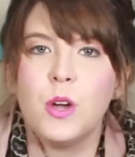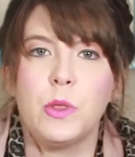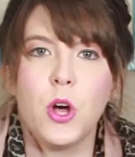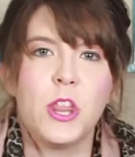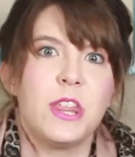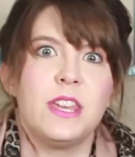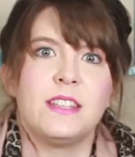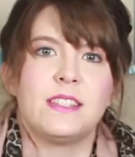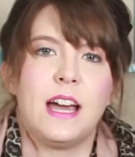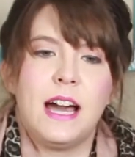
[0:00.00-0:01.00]
with all the
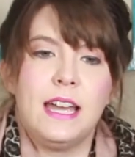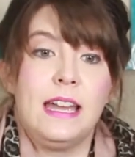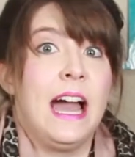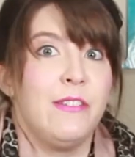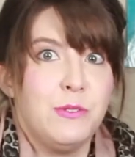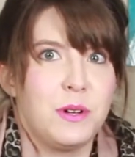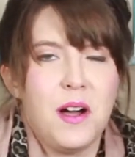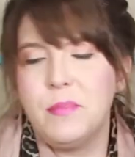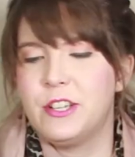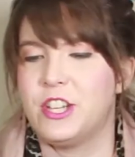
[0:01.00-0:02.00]
things I have to
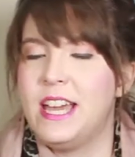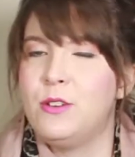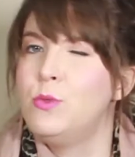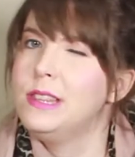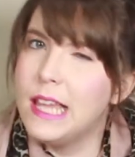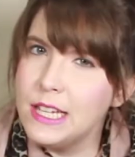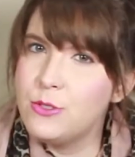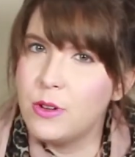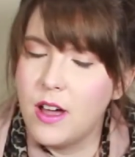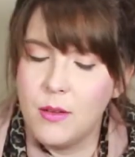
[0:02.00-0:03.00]
accomplish and would like
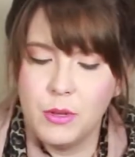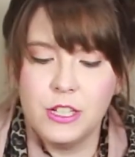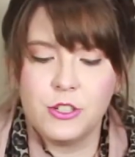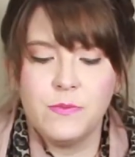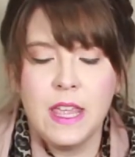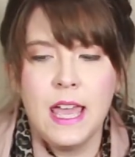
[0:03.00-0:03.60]
to accomplish.